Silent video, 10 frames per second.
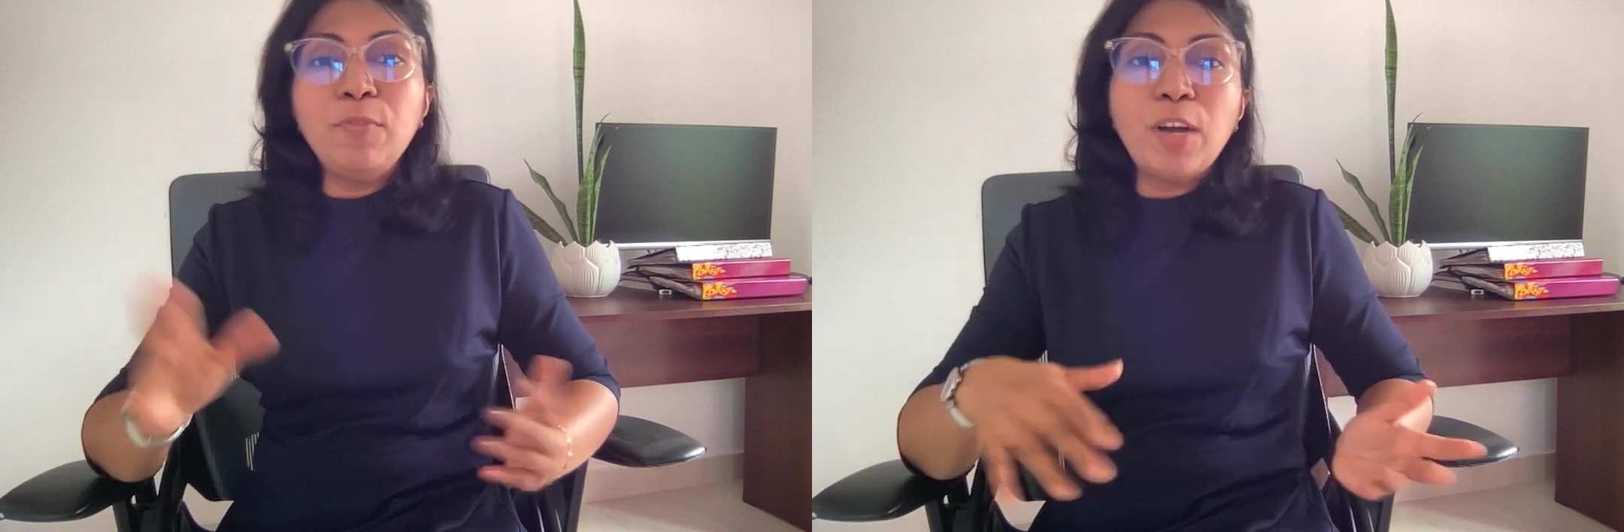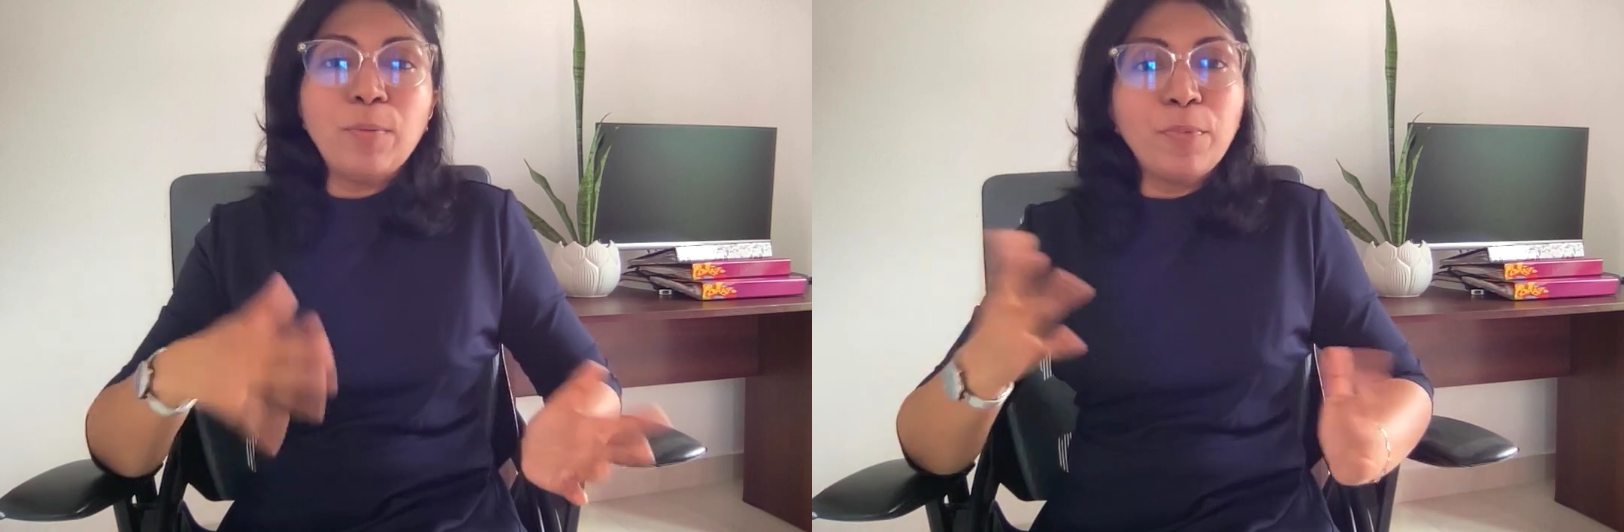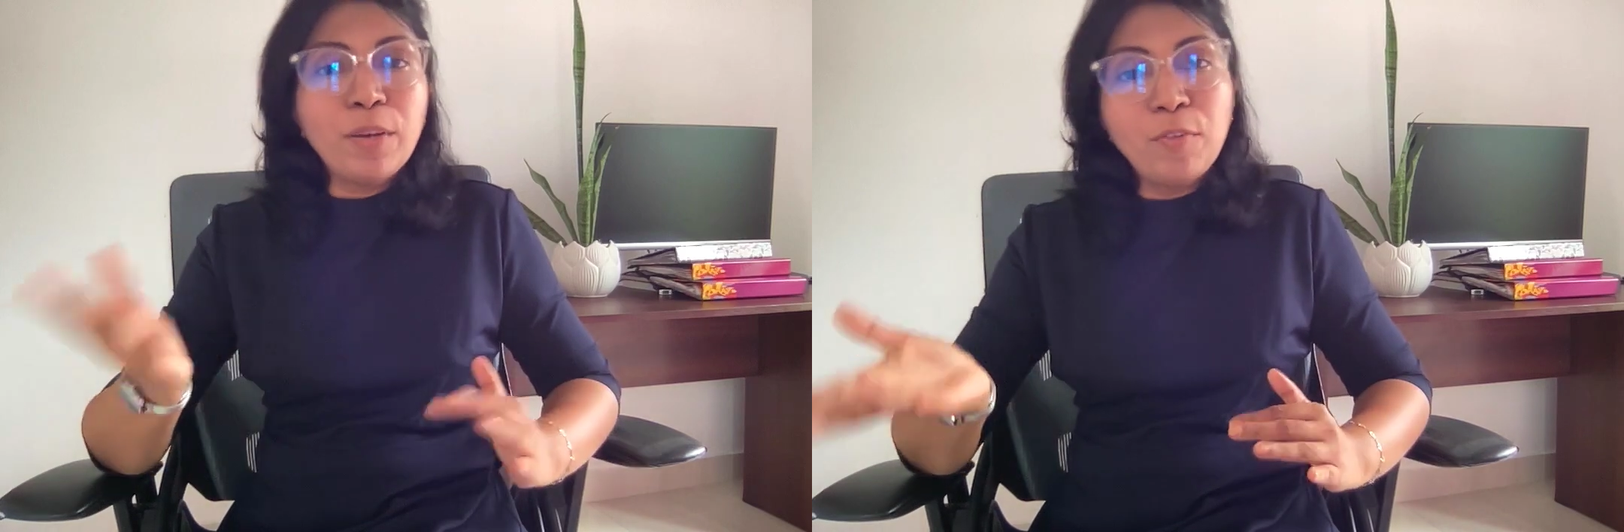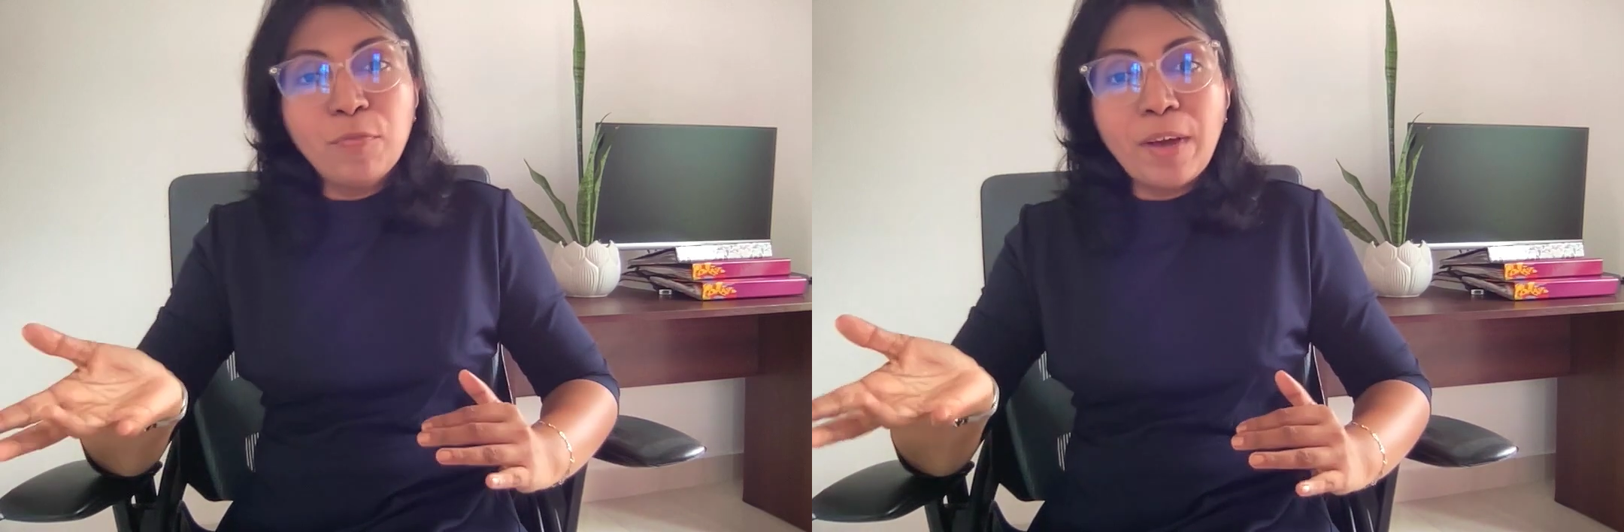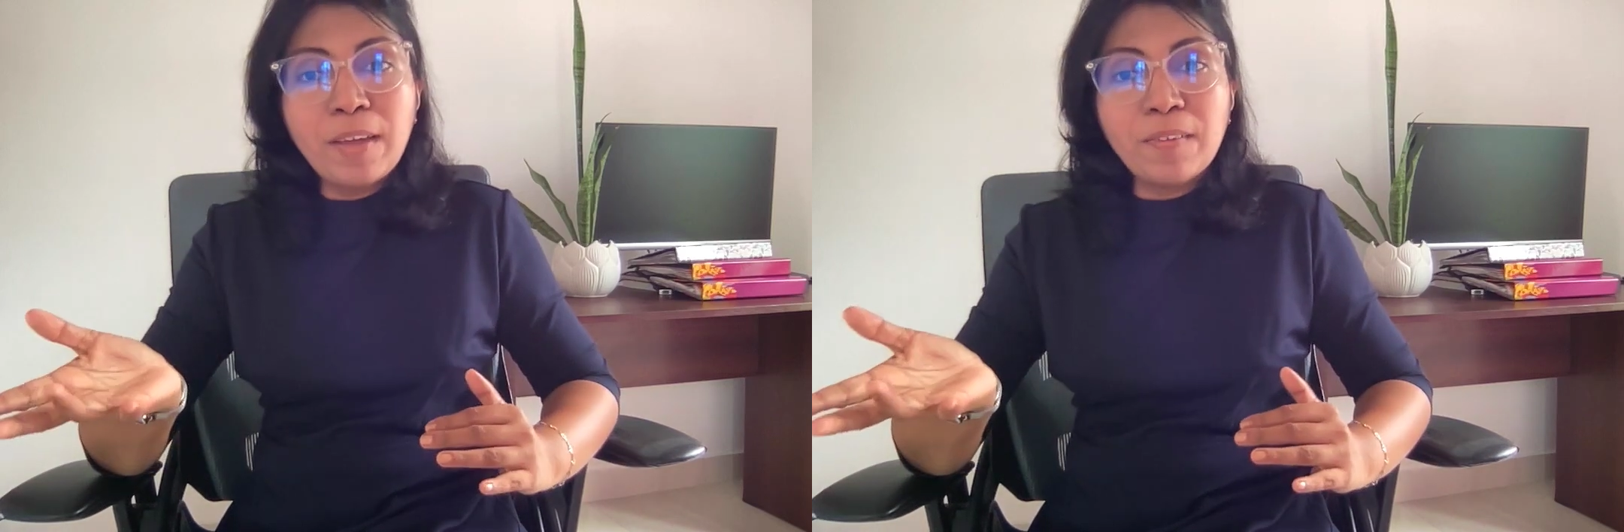
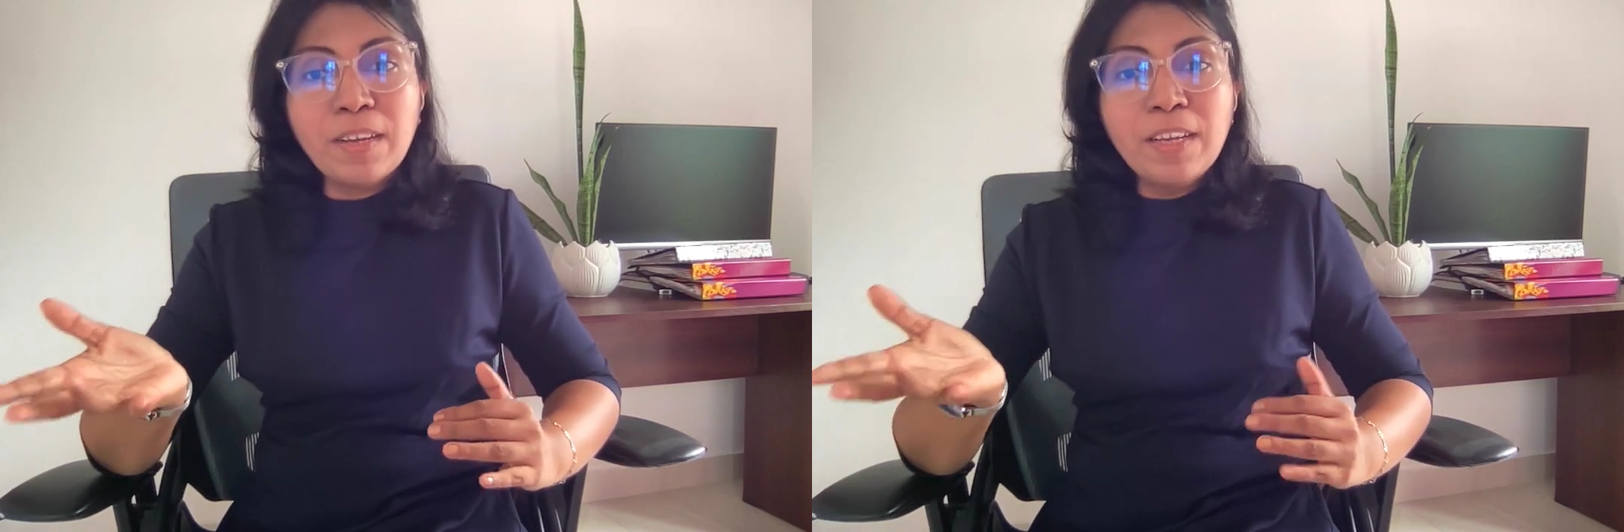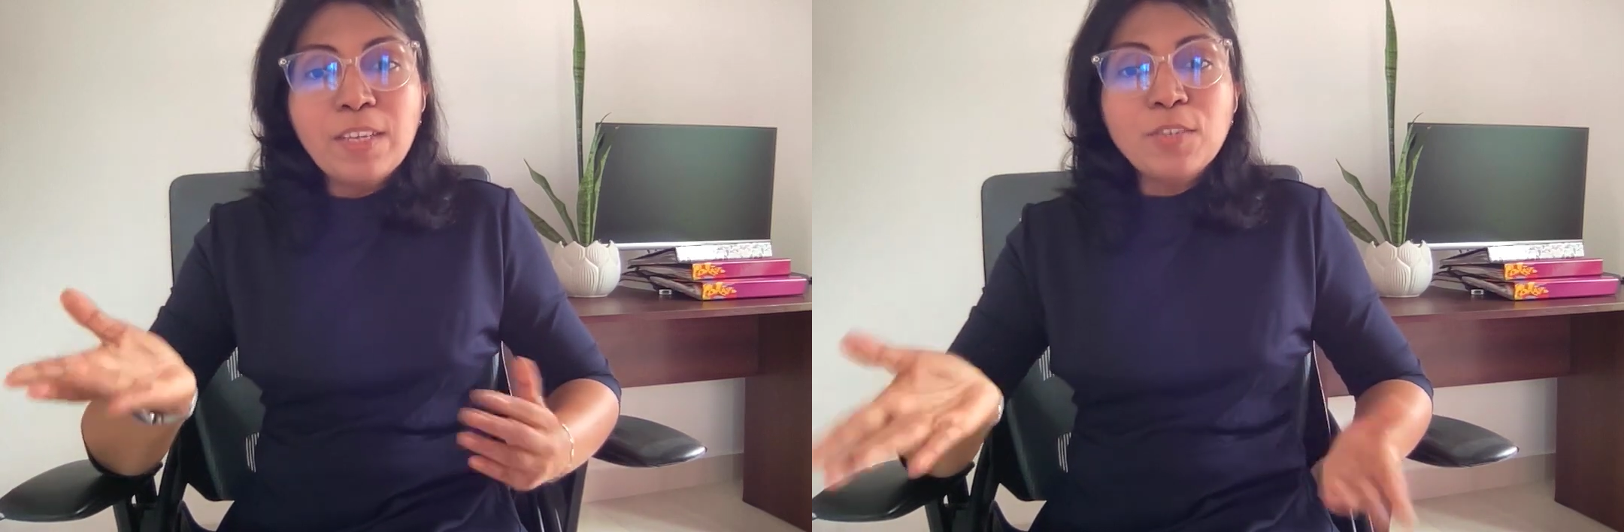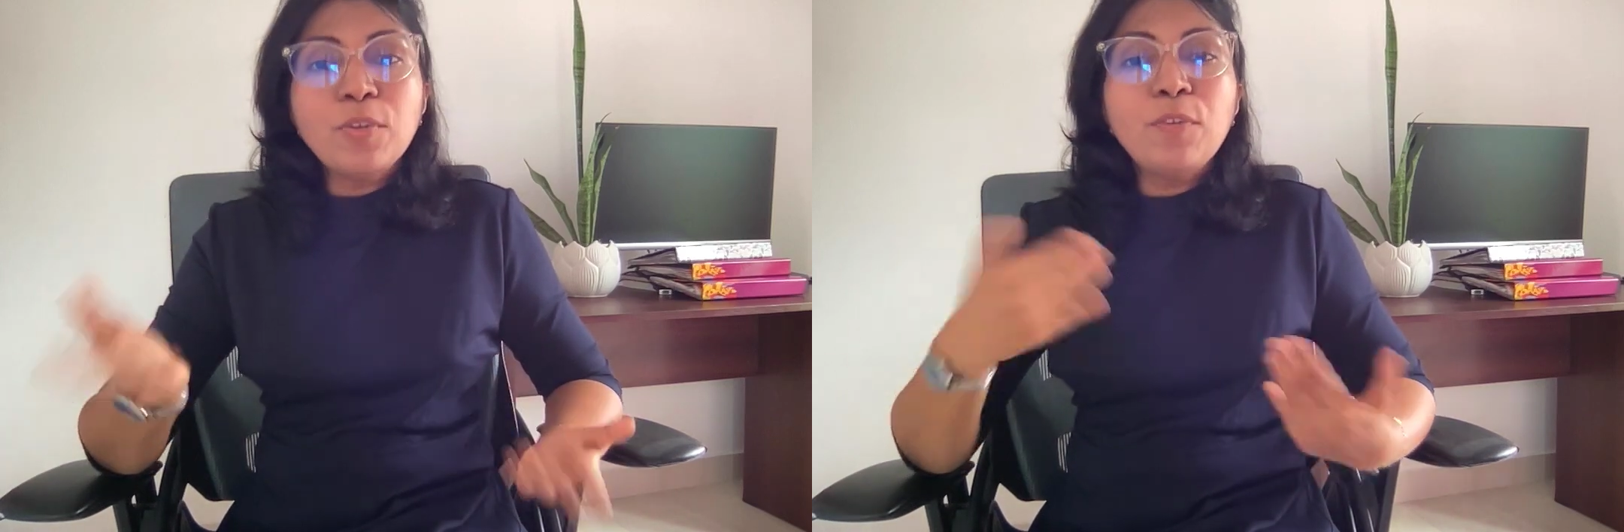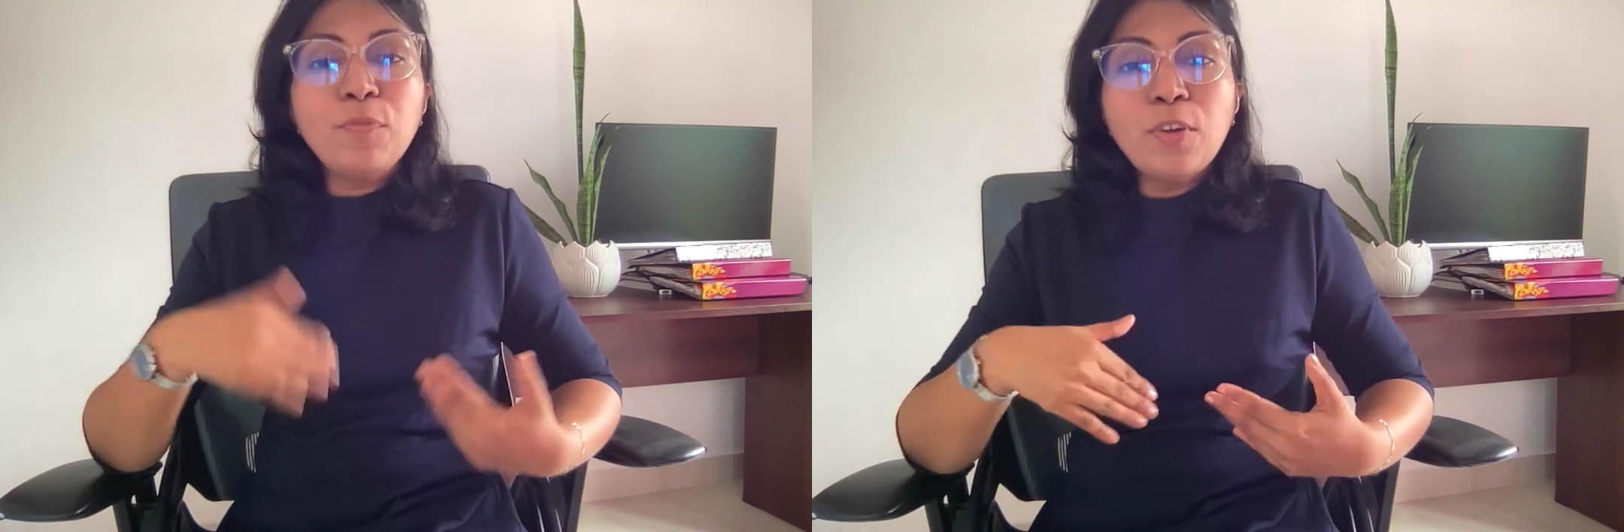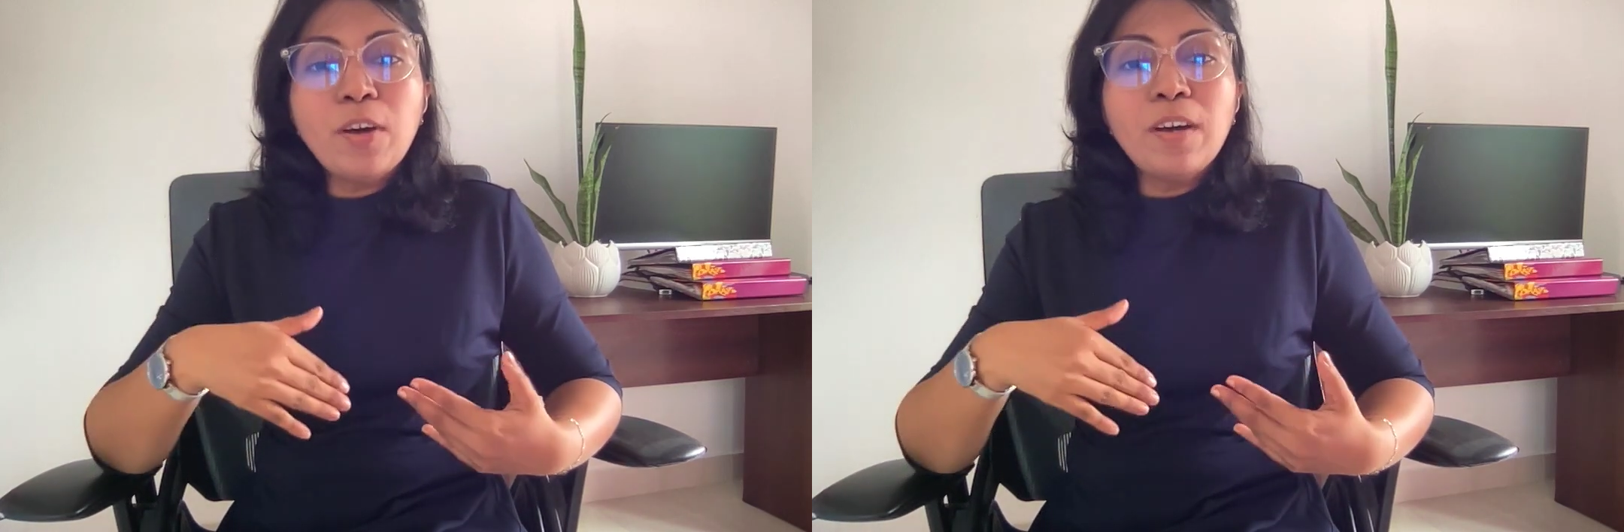1.5. So
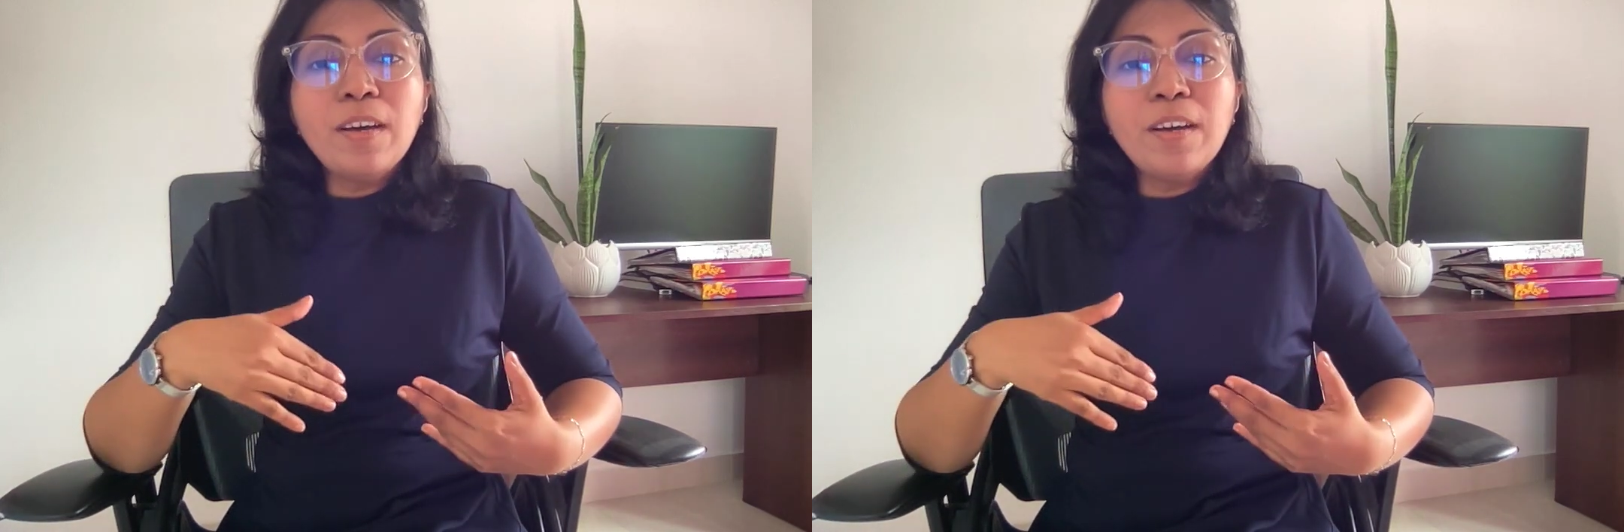if your